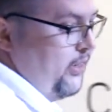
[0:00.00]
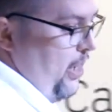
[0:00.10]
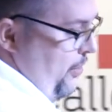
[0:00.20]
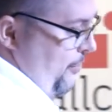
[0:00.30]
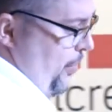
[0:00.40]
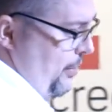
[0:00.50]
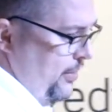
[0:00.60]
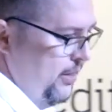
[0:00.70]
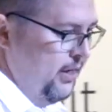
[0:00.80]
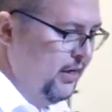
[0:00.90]
So, if you,
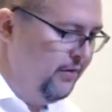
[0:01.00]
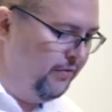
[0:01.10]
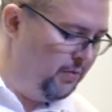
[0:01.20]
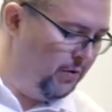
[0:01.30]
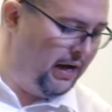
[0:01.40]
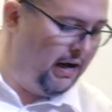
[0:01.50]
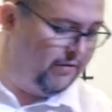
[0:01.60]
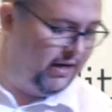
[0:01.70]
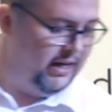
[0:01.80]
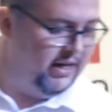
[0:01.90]
if you want to have
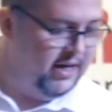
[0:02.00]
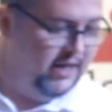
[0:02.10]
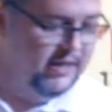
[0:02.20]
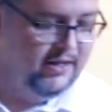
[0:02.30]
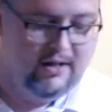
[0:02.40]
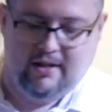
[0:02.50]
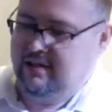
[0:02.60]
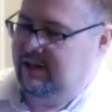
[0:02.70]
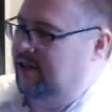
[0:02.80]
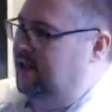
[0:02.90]
a uh,
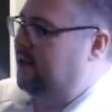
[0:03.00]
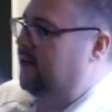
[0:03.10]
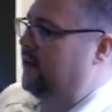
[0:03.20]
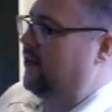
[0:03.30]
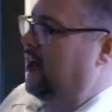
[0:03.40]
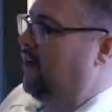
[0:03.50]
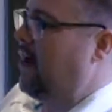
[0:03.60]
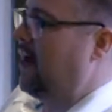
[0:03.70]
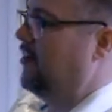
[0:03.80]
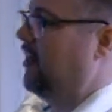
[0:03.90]
thing
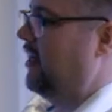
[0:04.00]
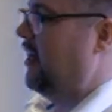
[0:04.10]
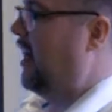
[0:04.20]
around it,